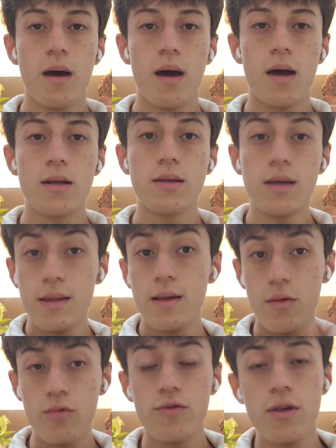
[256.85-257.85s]
and it's
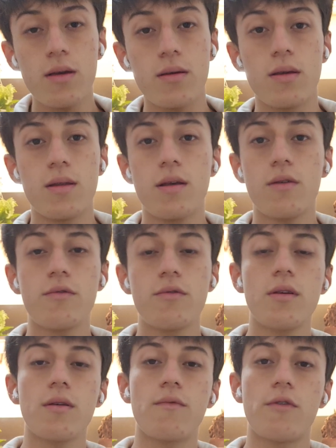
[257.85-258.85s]
a good thing. It's a good
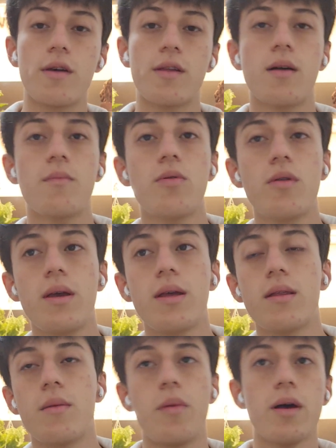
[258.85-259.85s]
thing. For example, in
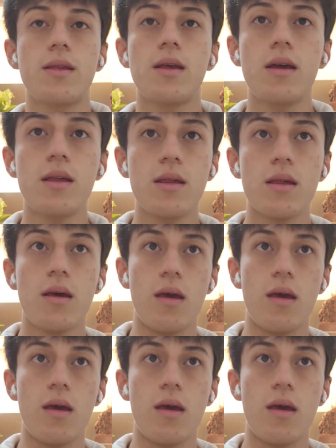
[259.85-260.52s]
the past days,